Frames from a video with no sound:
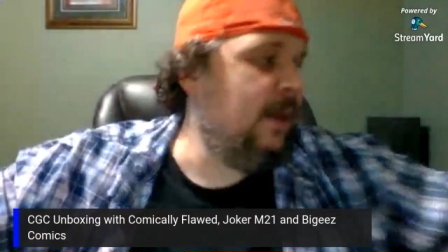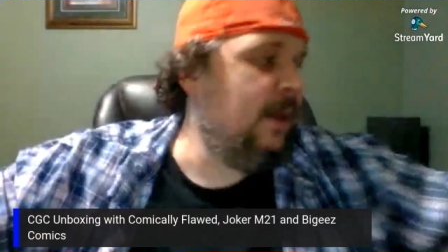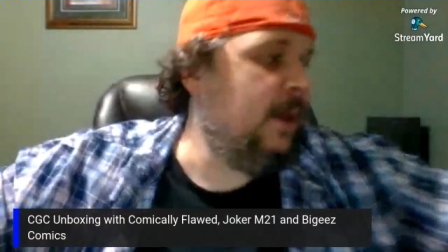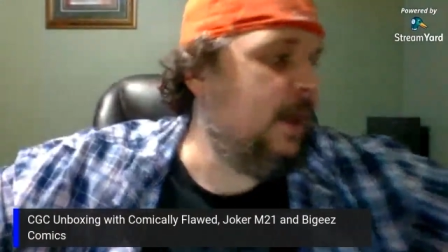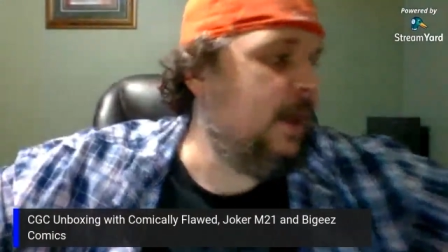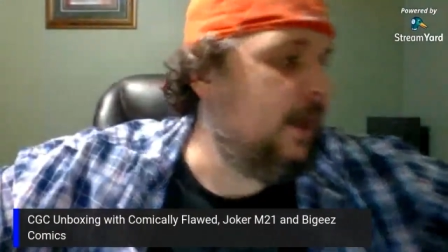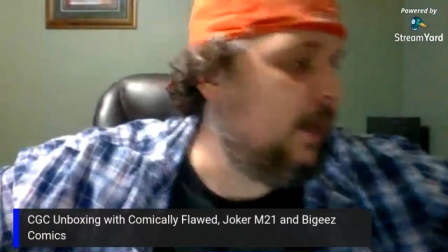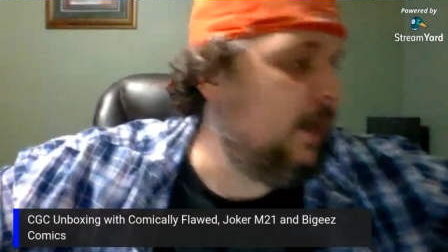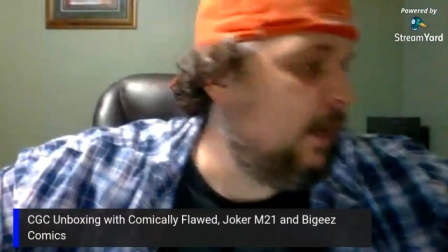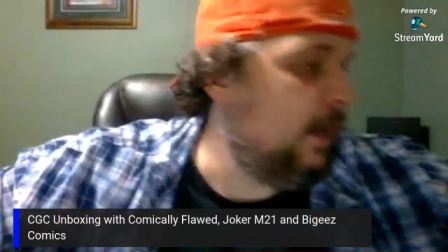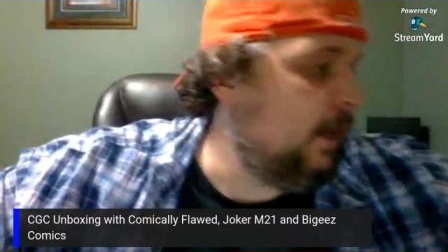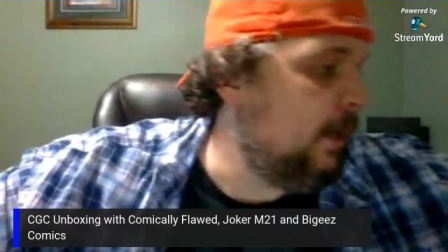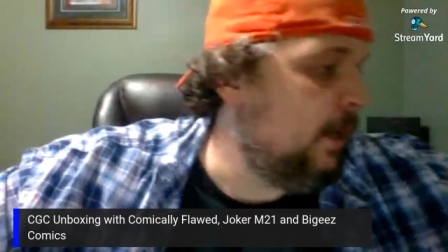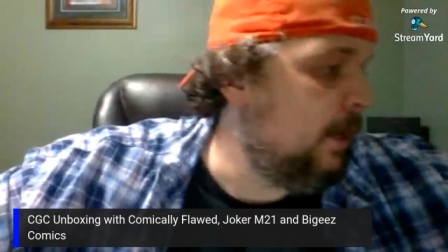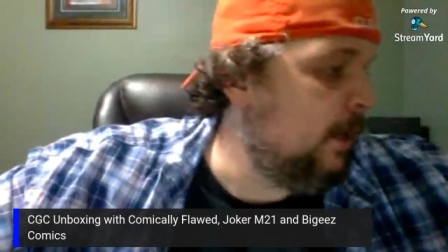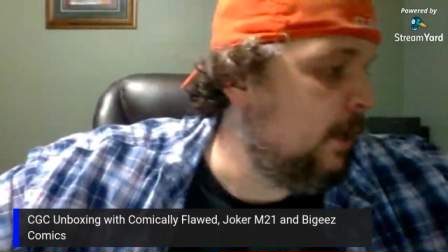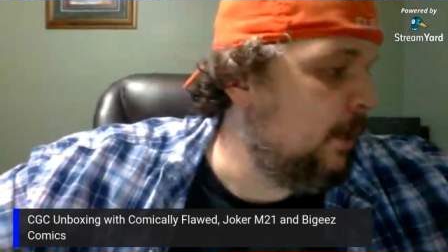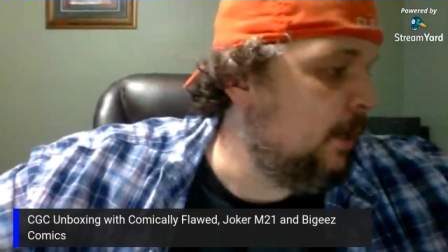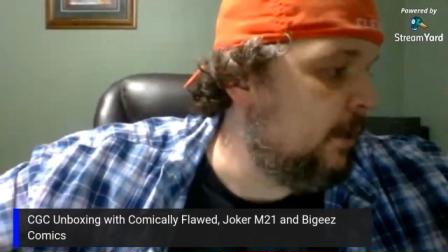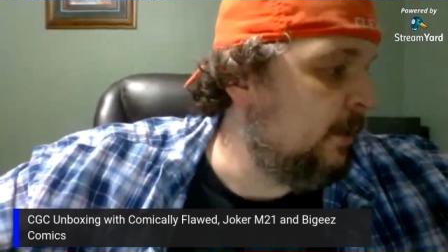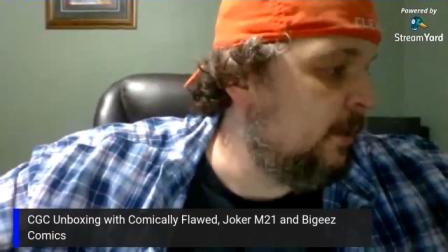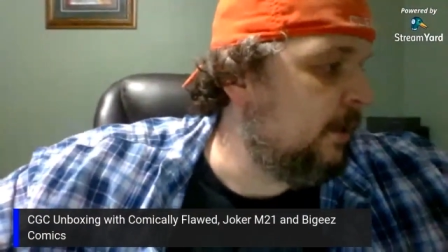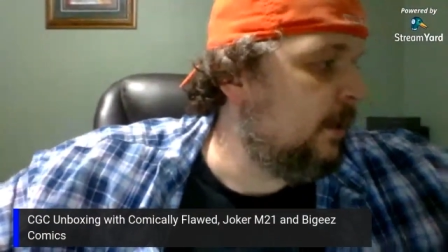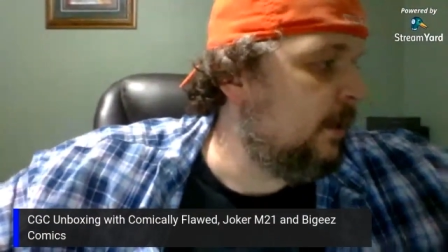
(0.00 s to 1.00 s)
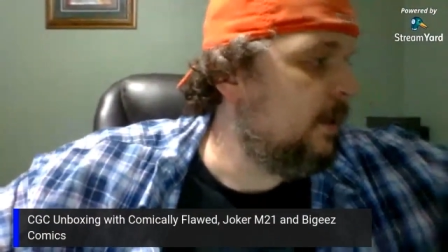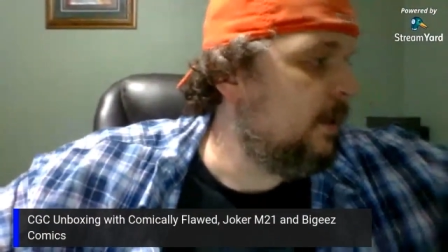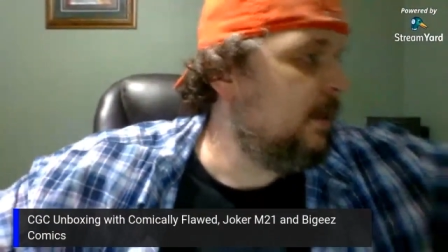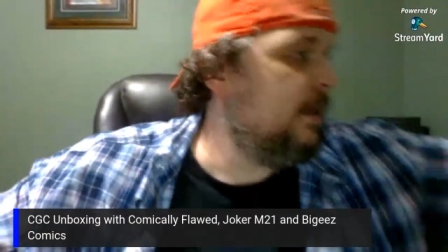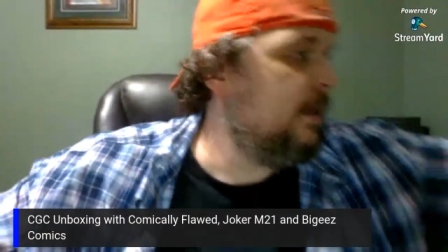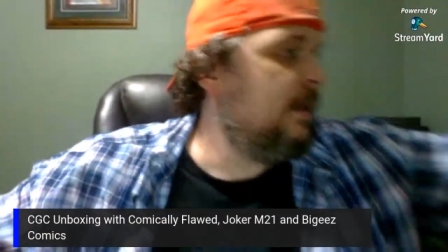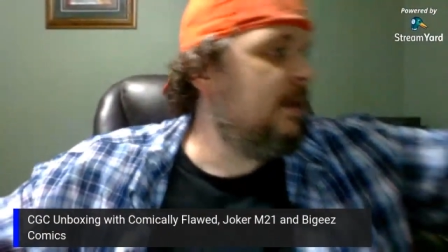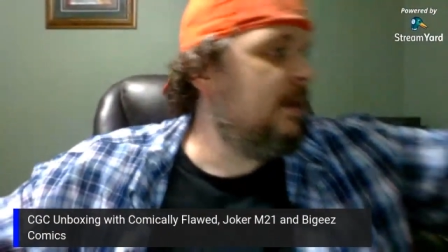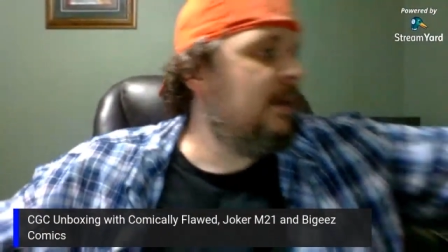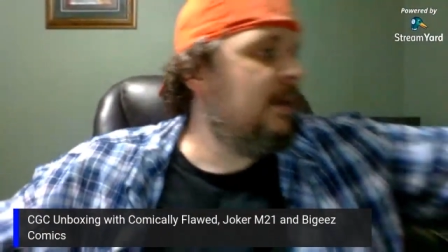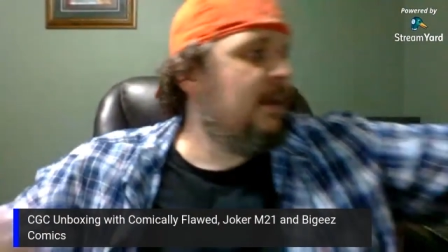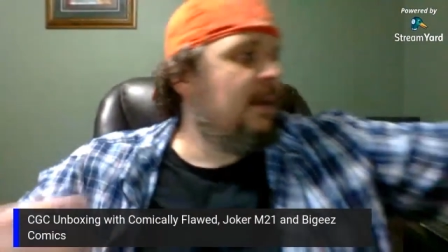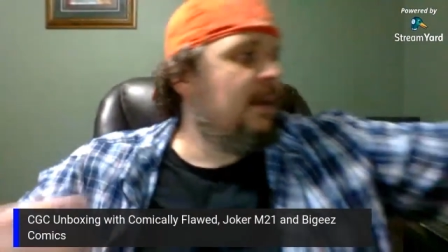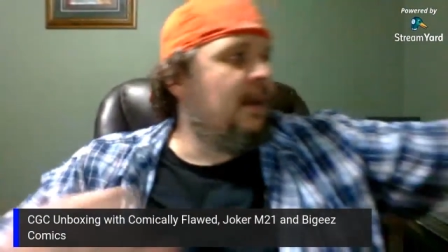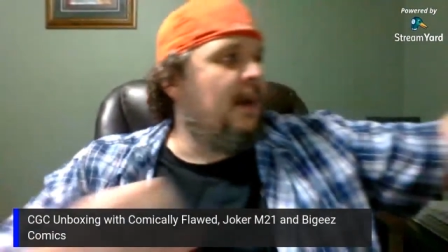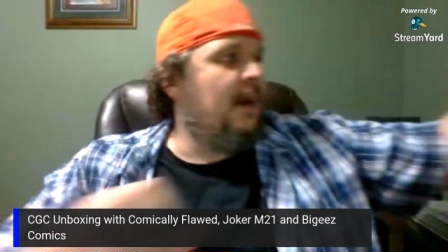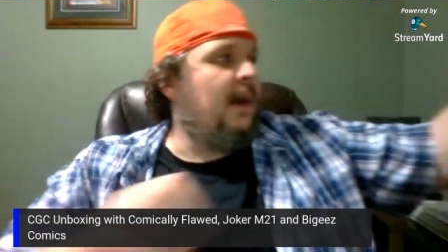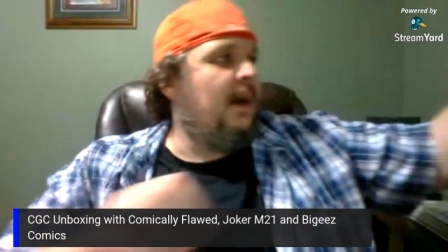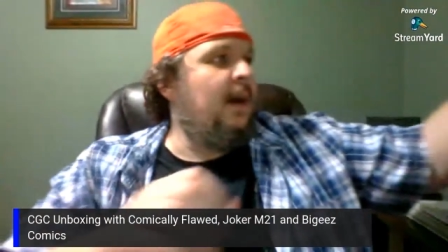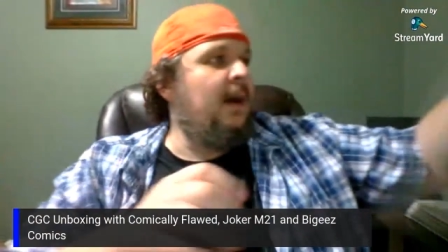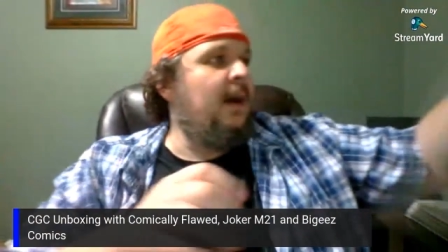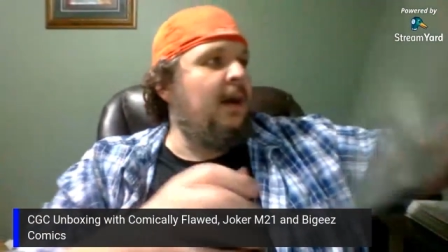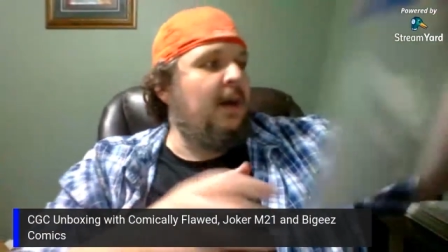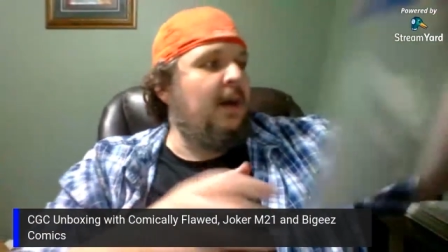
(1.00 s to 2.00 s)
and
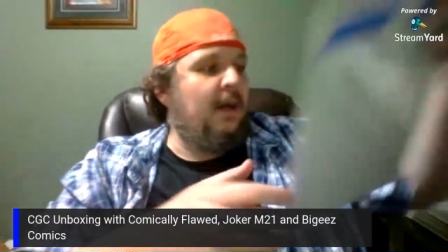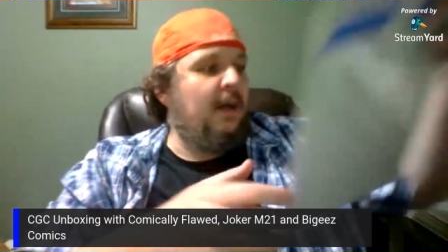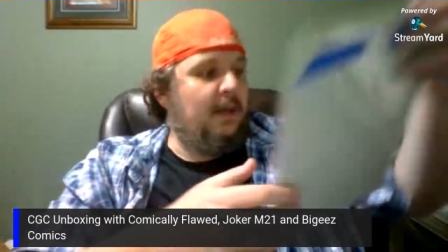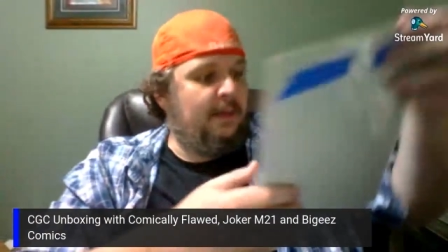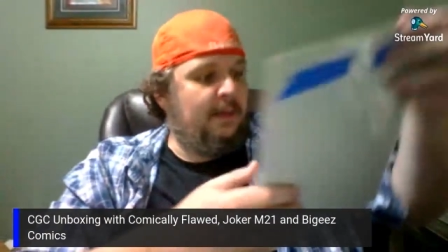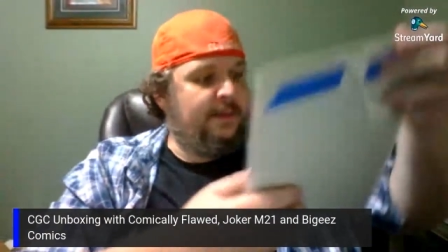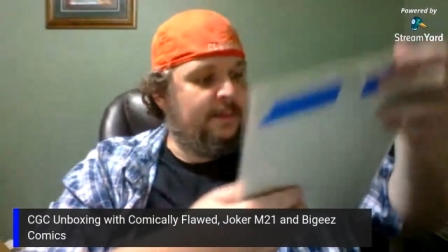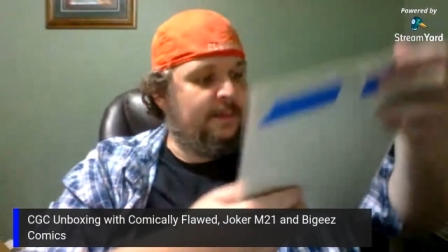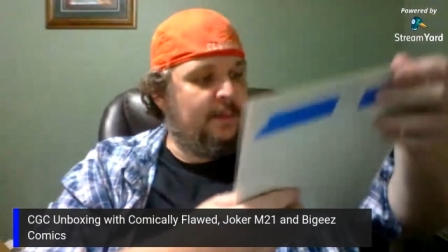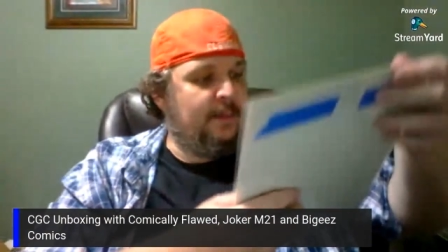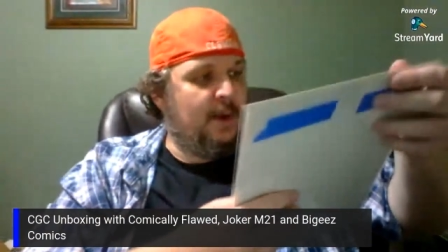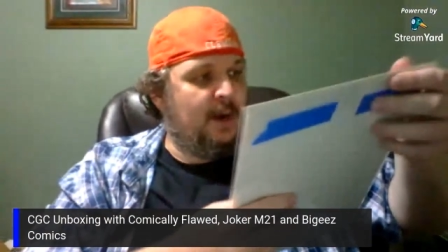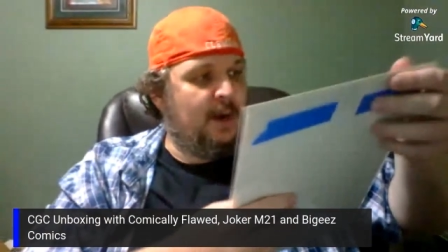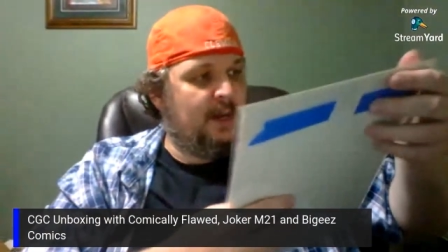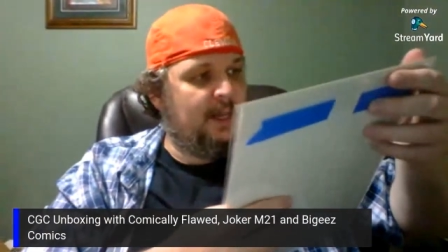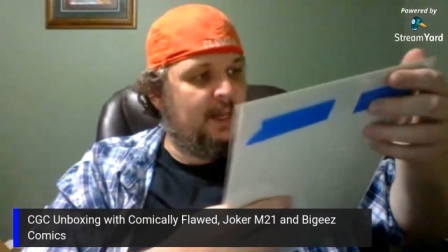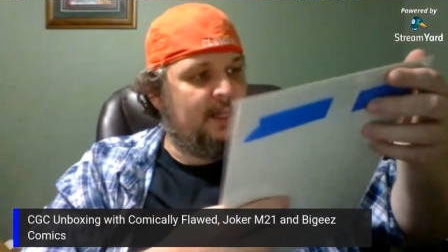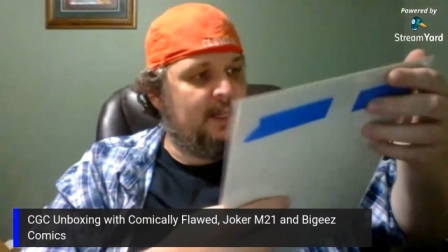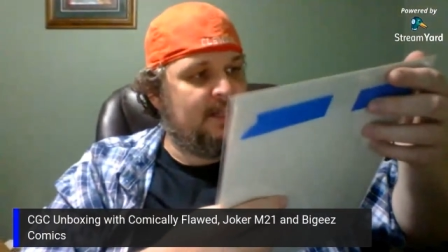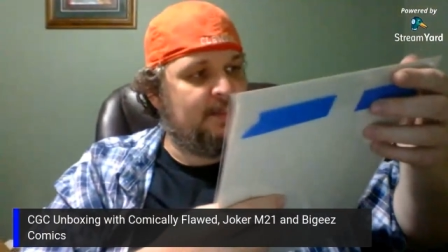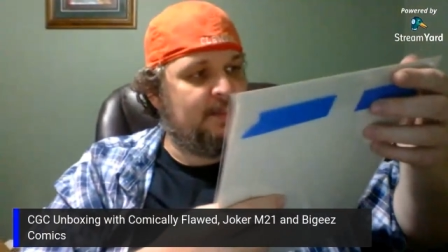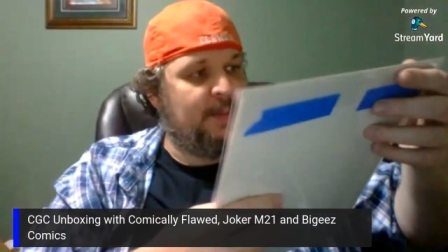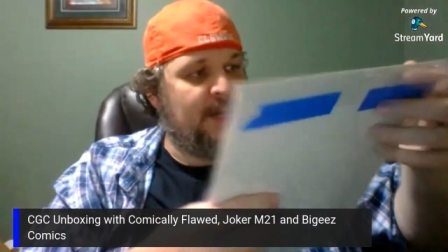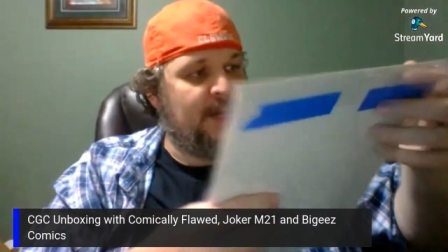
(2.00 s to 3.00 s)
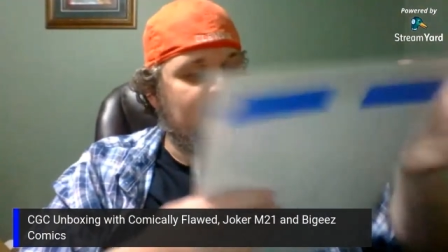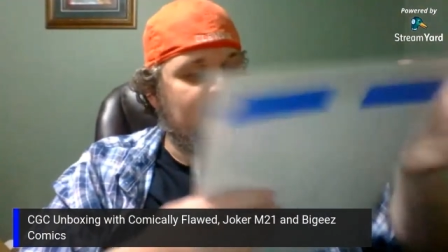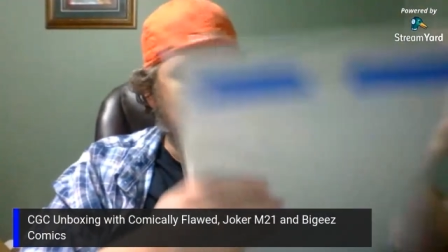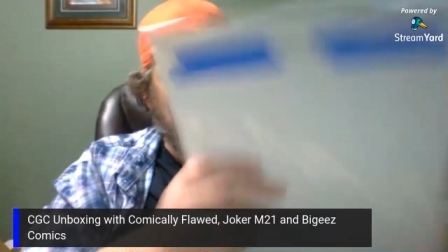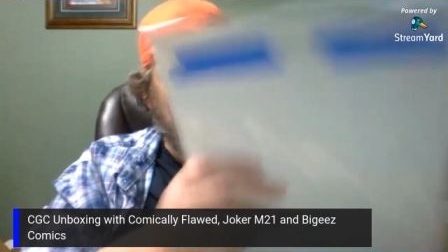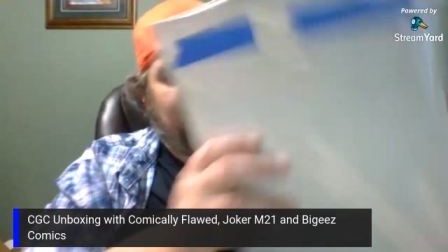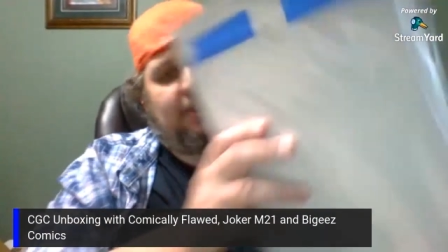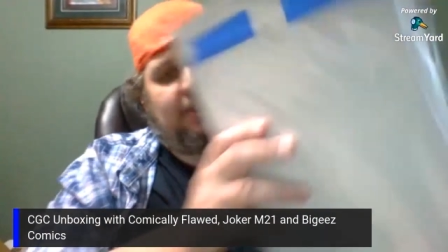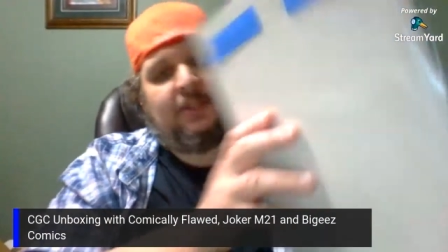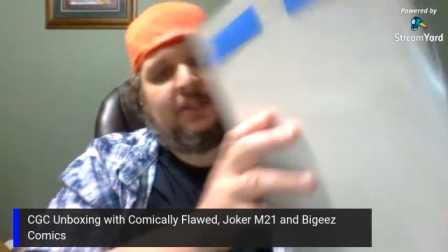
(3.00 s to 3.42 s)
uh, the Marky Special,